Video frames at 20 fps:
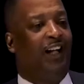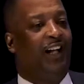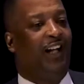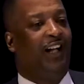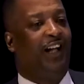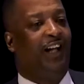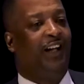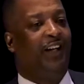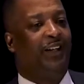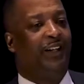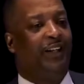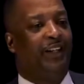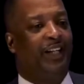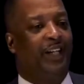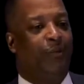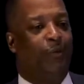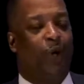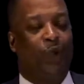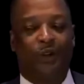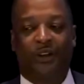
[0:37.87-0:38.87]
And
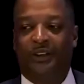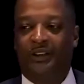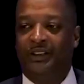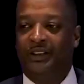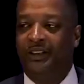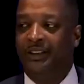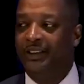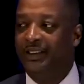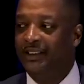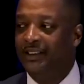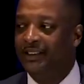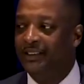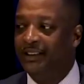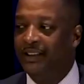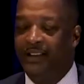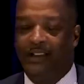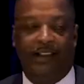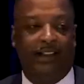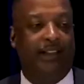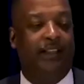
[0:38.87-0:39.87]
in Washington,
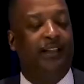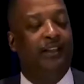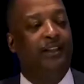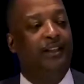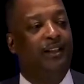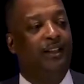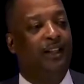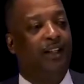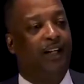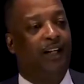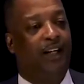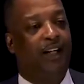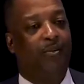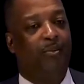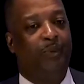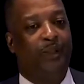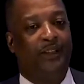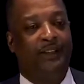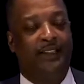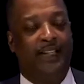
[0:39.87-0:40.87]
D.C.,
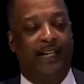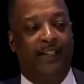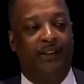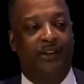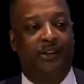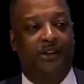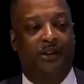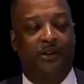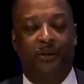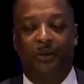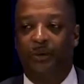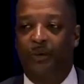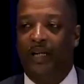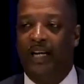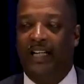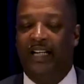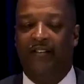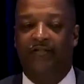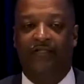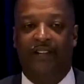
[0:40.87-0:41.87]
we tend to
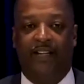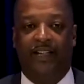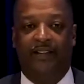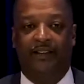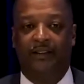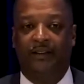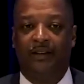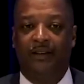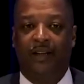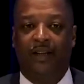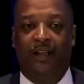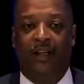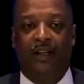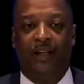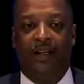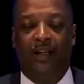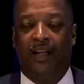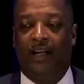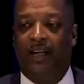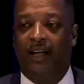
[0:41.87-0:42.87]
elevate
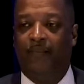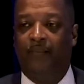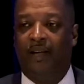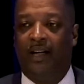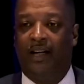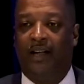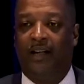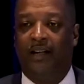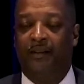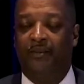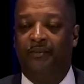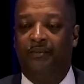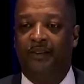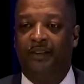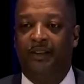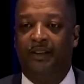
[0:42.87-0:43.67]
our